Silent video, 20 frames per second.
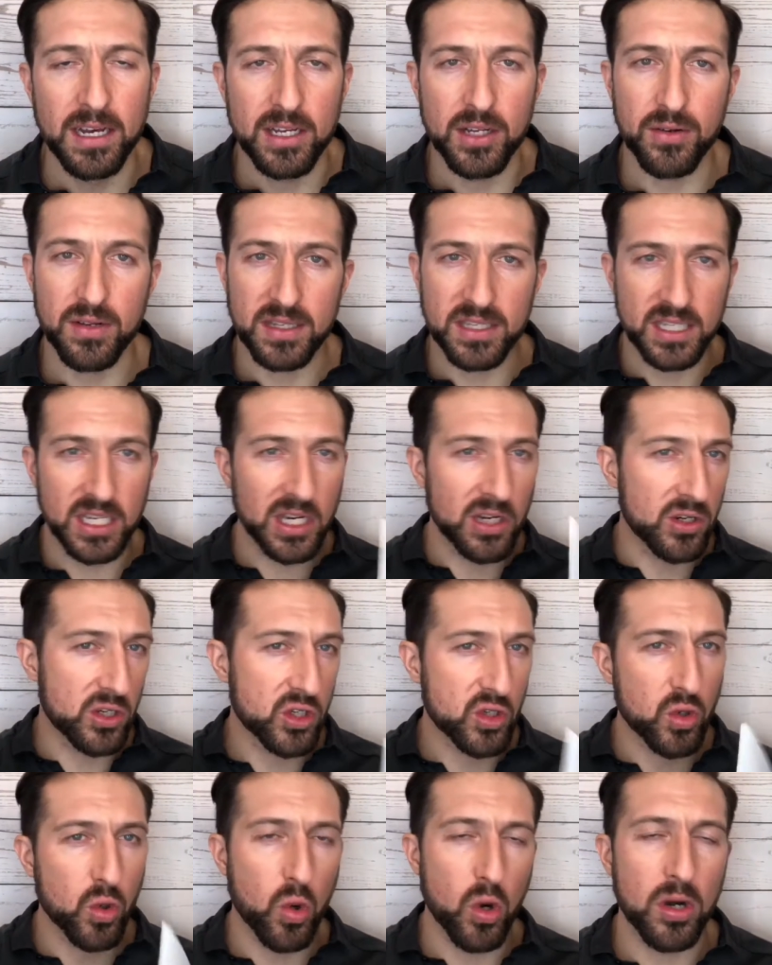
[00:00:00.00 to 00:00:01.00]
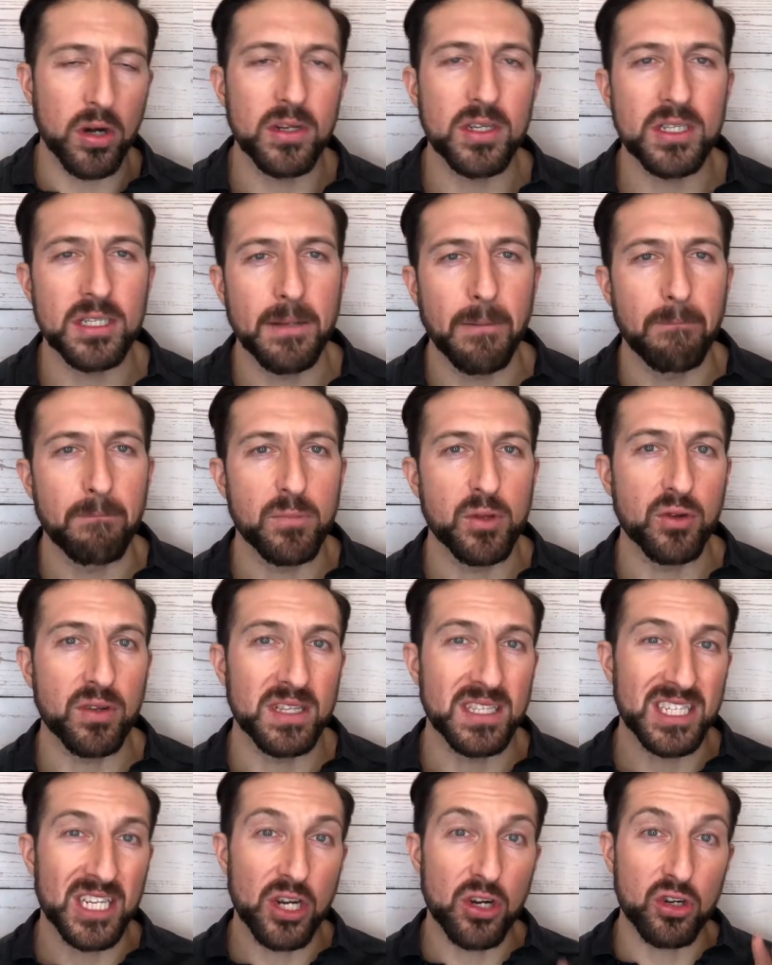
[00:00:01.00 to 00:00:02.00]
You can see your scores. You
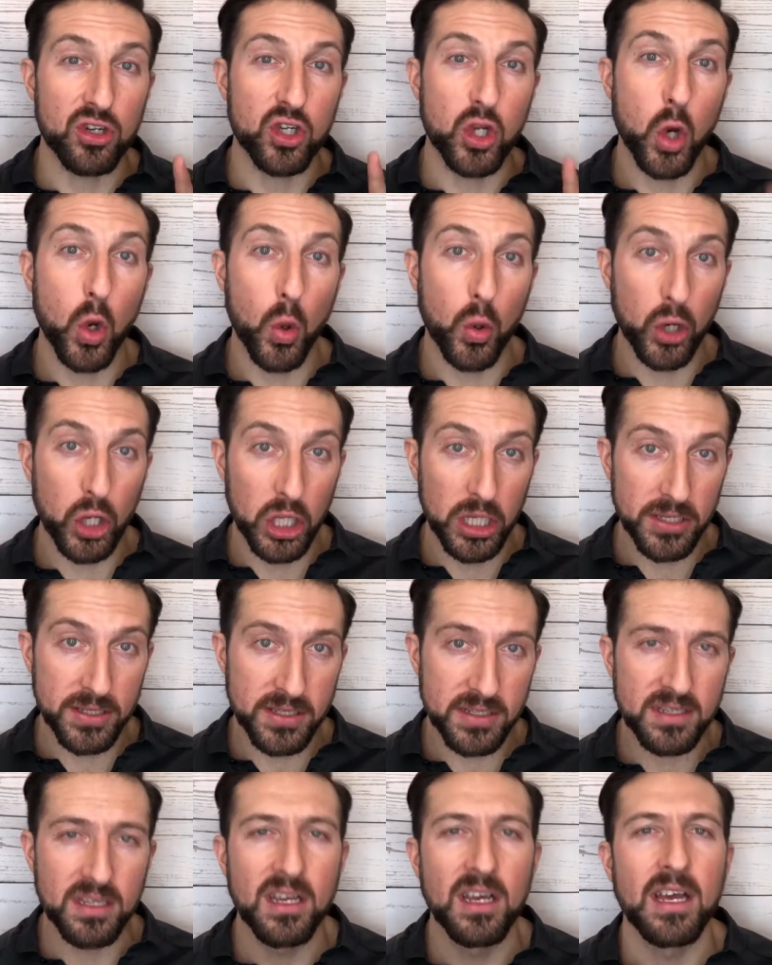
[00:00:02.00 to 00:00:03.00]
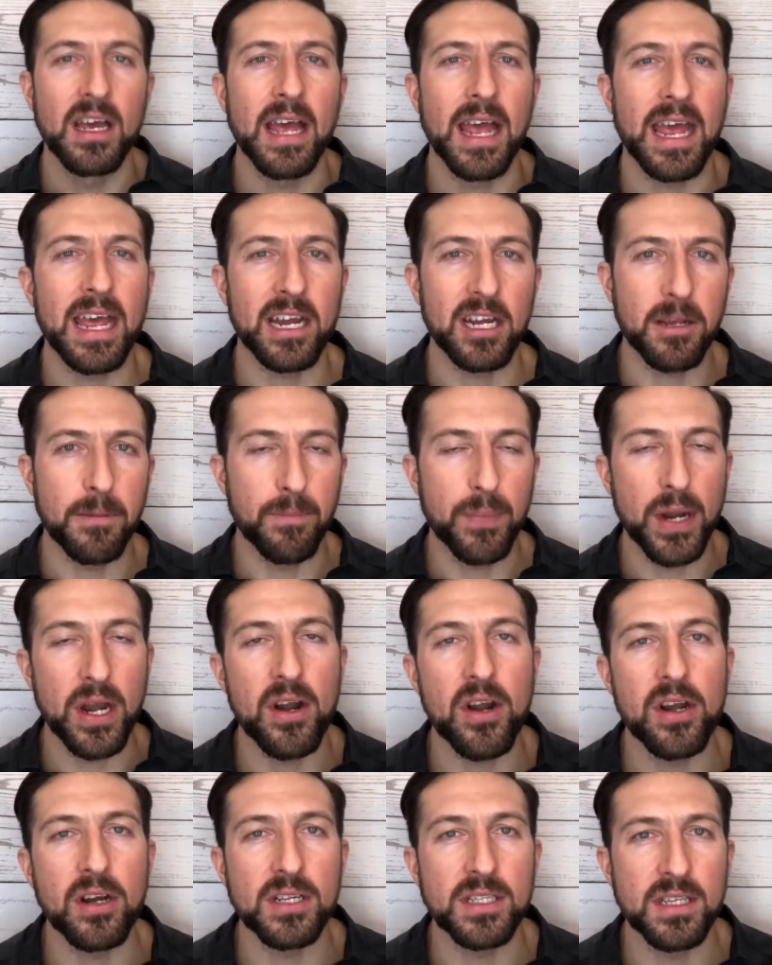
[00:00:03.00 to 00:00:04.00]
can see your totals and
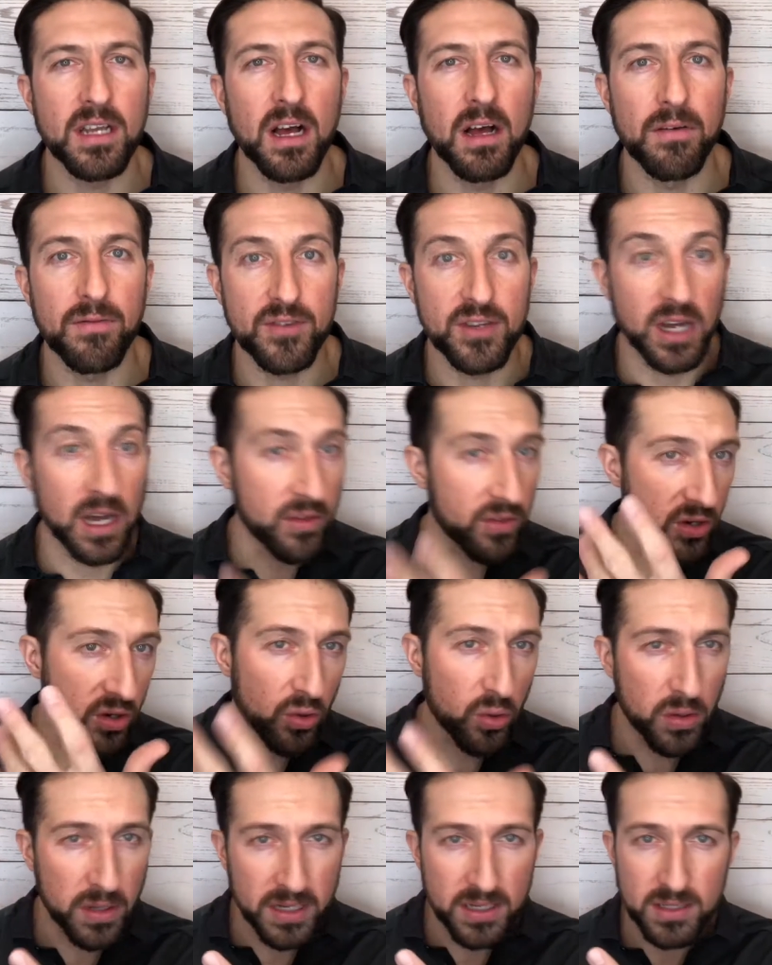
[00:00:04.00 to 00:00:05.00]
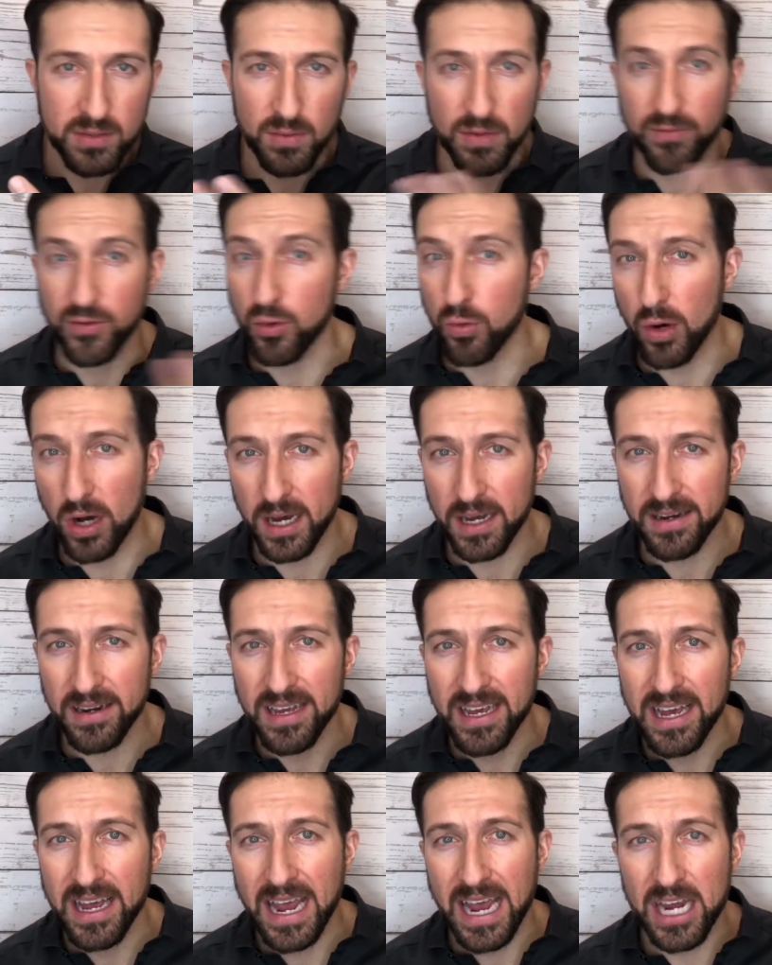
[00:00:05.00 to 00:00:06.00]
compare yourself to other goalies if you want,
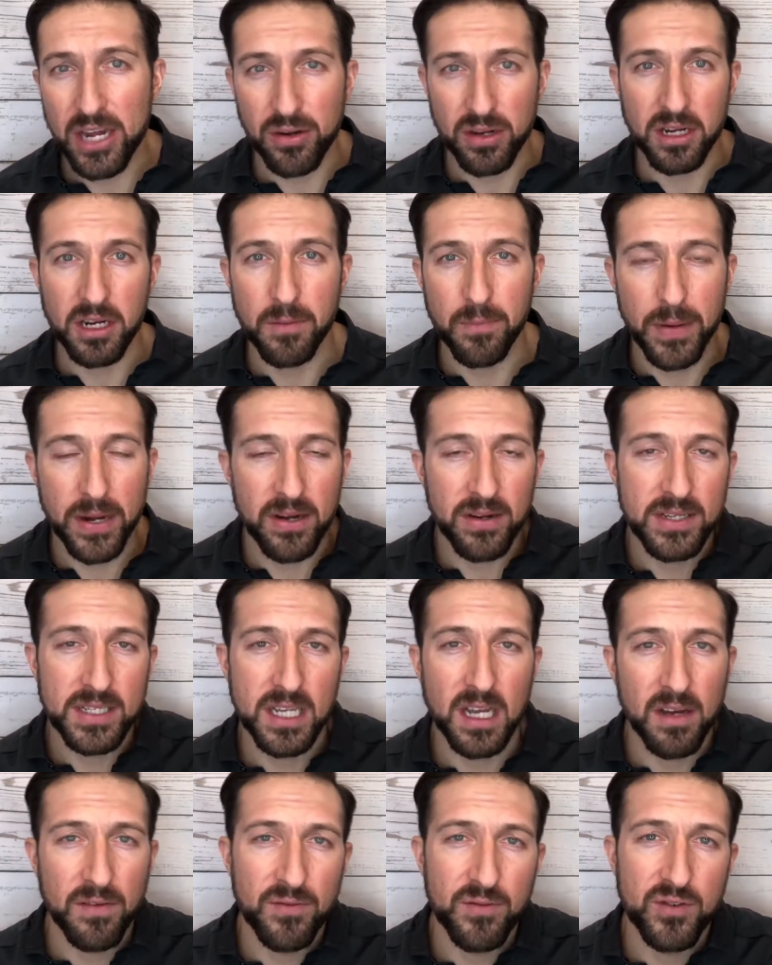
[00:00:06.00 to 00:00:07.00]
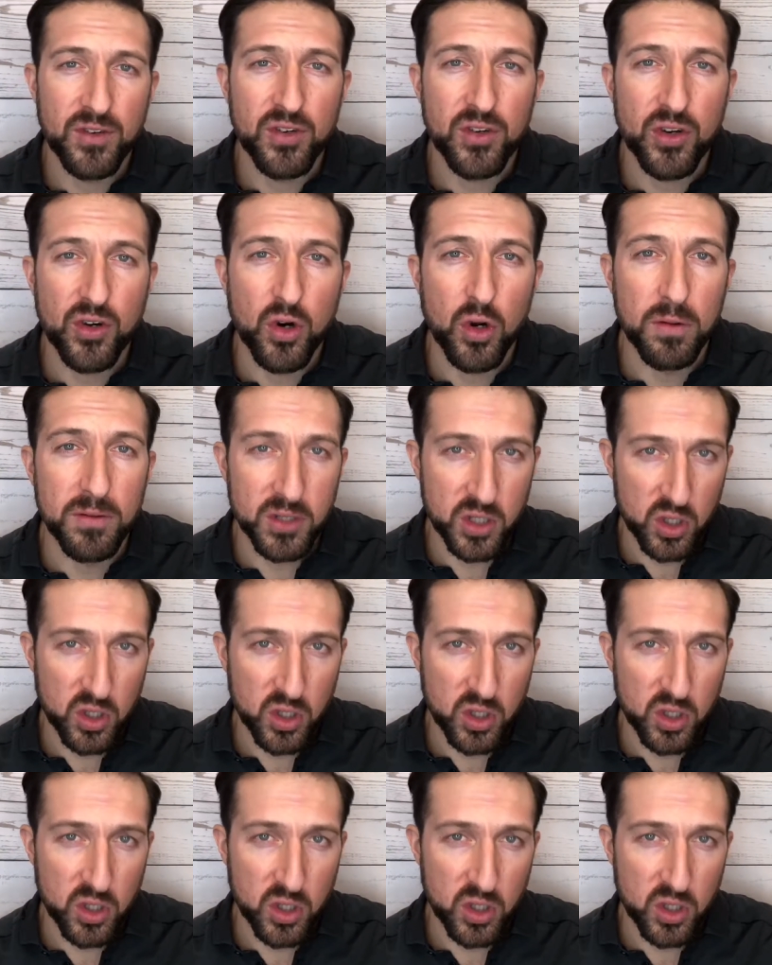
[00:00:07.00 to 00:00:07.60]
and you can compare yourself to your own